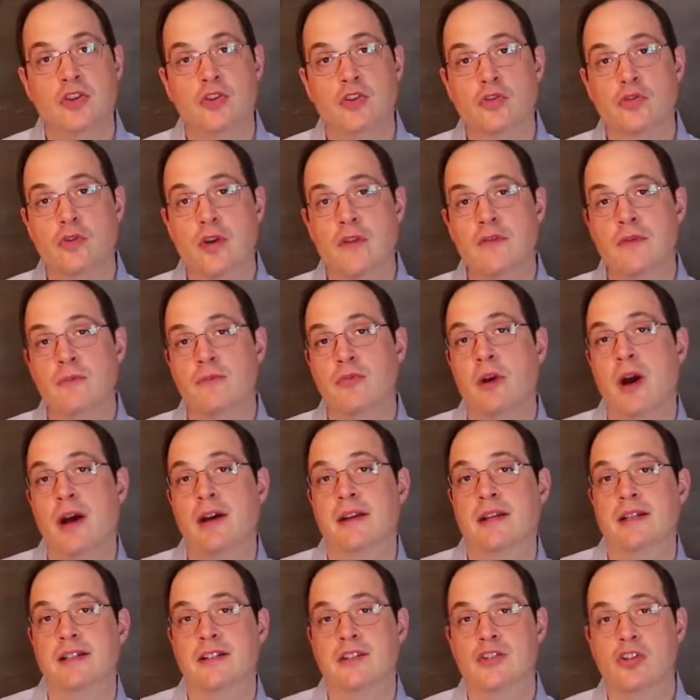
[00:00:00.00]
Your Griven
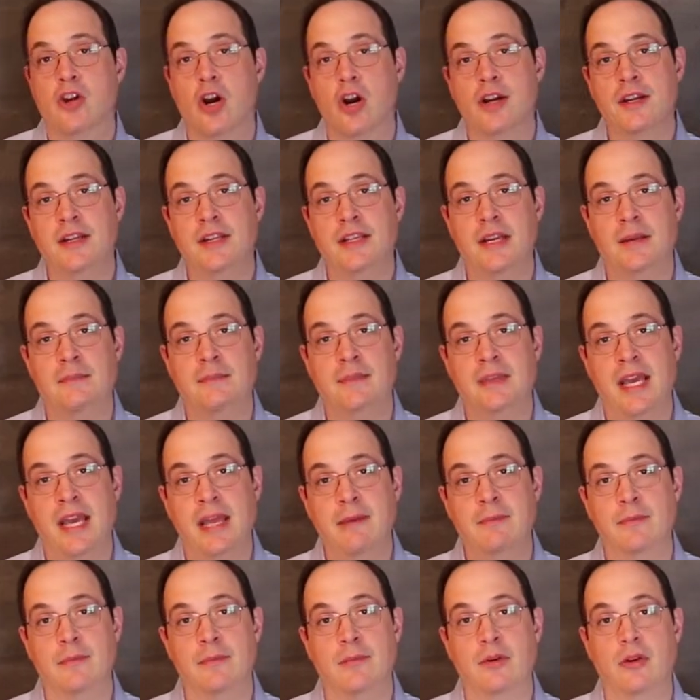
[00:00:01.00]
product is RDM
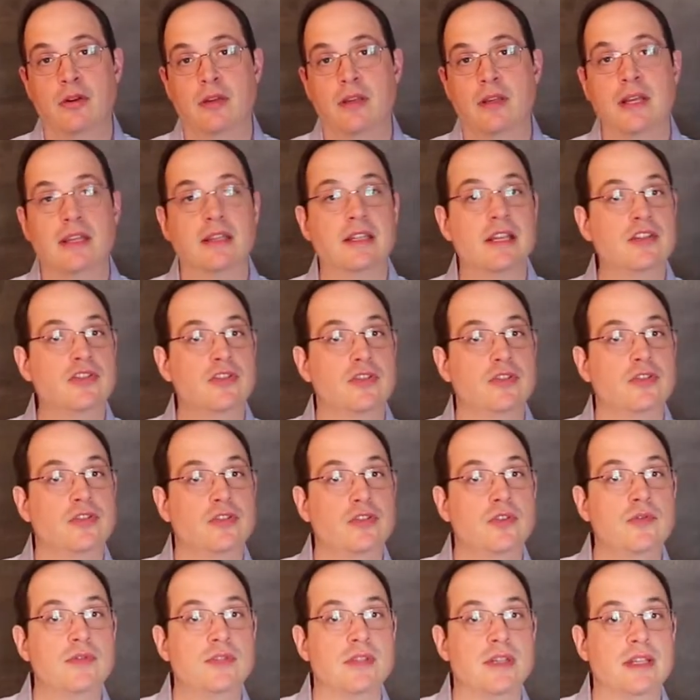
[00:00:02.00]
capable unless you're
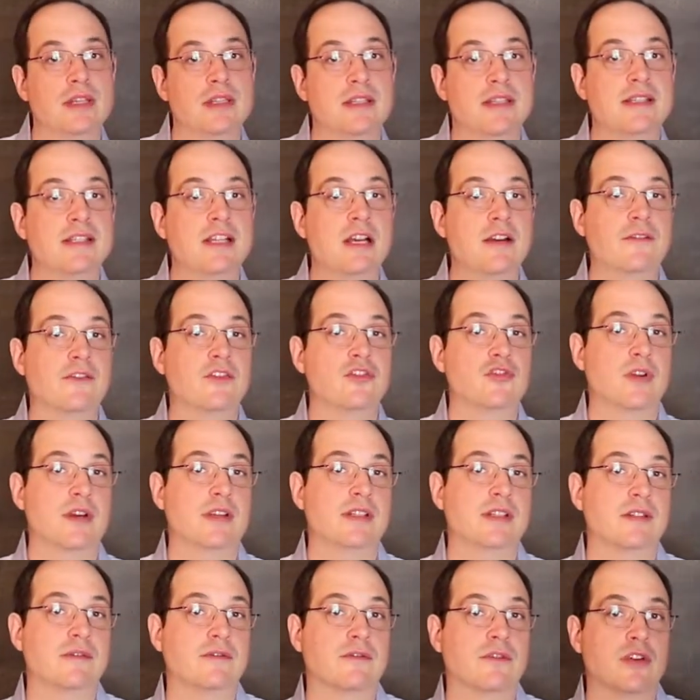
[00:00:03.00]
using a
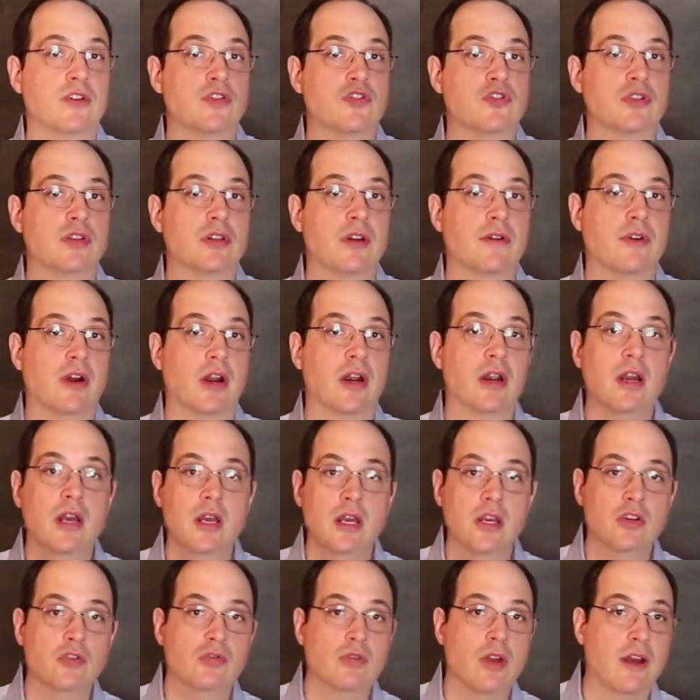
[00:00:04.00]
self-addressing version of our
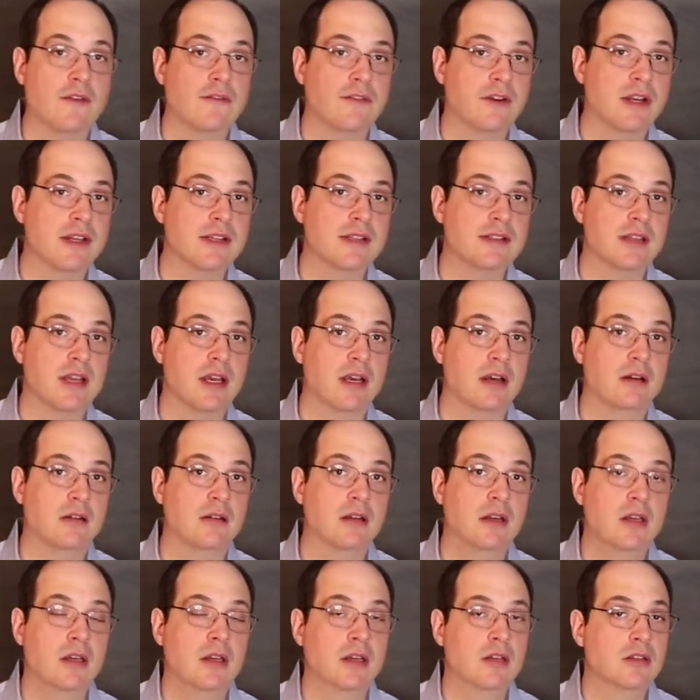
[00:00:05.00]

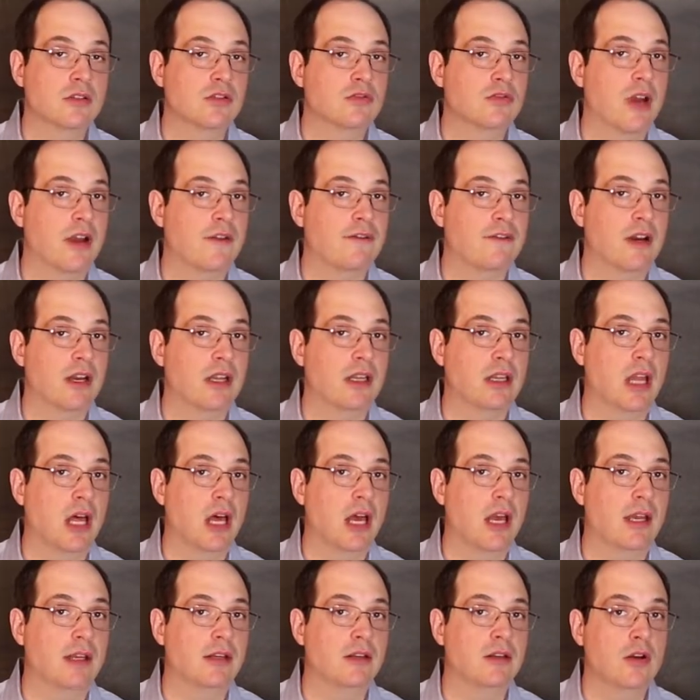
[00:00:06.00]
GraphiCell,
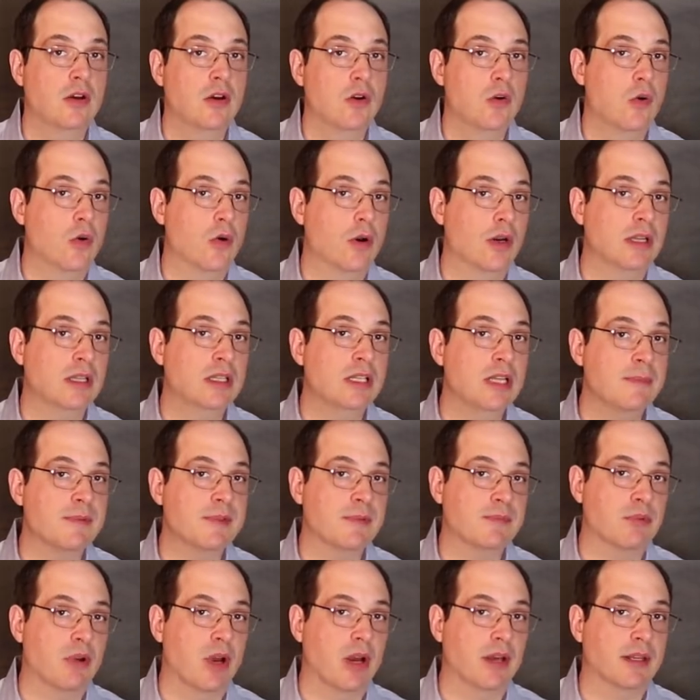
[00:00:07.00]
GraphiLine, or
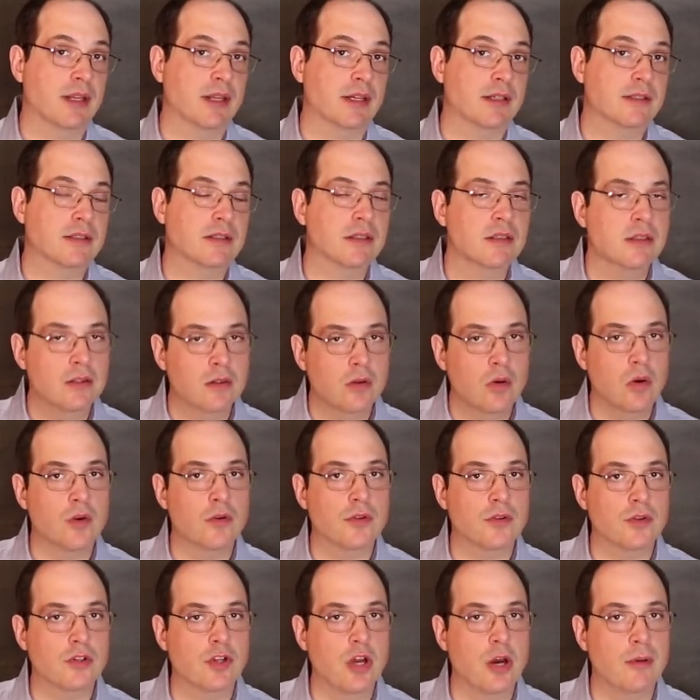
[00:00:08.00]
Eclipse product,
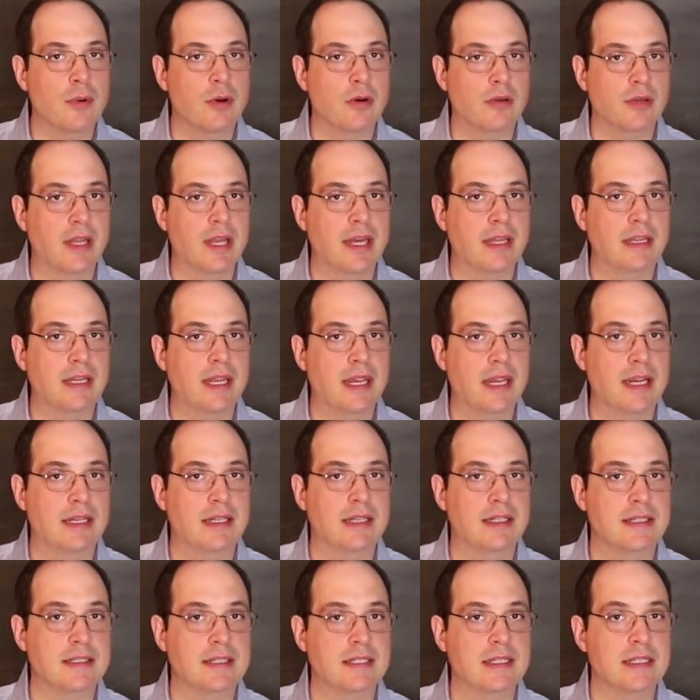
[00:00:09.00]
or the GoboLED
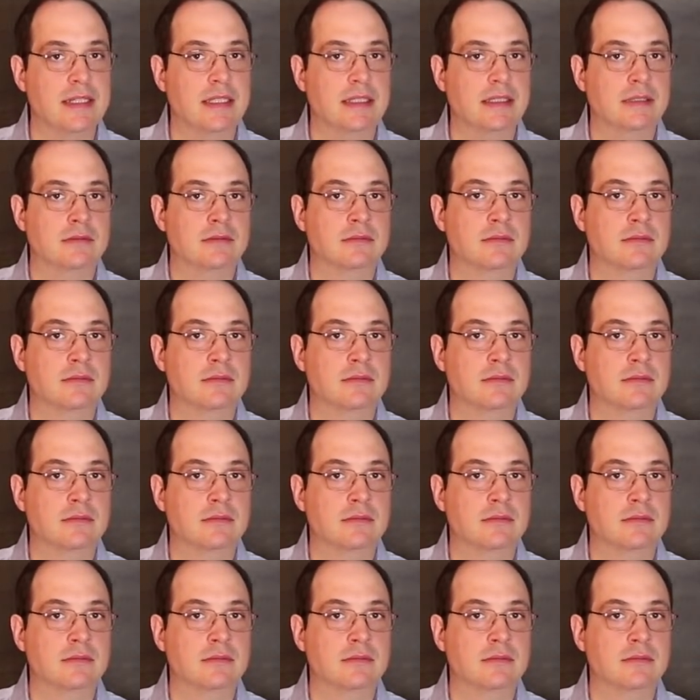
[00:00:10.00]
80D.